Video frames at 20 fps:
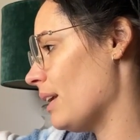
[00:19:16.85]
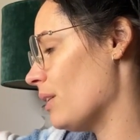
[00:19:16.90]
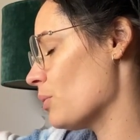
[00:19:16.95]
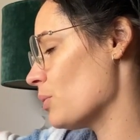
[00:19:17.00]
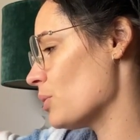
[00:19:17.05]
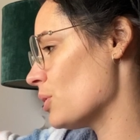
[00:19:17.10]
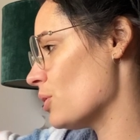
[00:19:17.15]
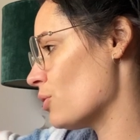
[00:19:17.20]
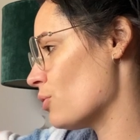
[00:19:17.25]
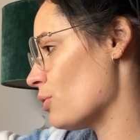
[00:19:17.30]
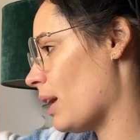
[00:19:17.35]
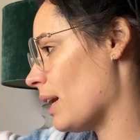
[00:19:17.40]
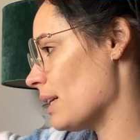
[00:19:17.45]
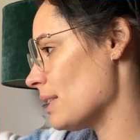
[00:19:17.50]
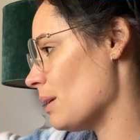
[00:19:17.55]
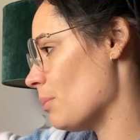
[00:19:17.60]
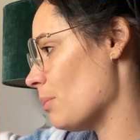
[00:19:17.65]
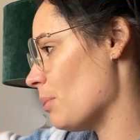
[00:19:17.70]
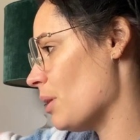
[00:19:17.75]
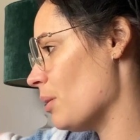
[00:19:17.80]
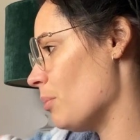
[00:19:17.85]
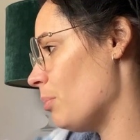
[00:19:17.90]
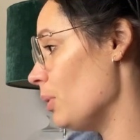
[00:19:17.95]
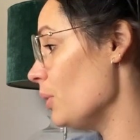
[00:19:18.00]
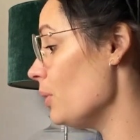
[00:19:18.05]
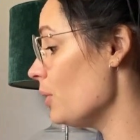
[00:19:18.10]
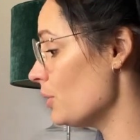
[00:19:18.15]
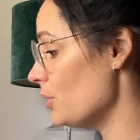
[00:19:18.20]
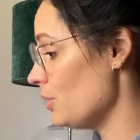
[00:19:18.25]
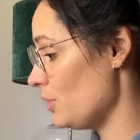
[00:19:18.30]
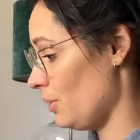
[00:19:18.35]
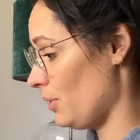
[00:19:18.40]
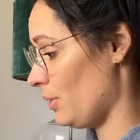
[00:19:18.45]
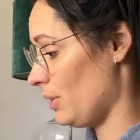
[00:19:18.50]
also try some of the Bluetooth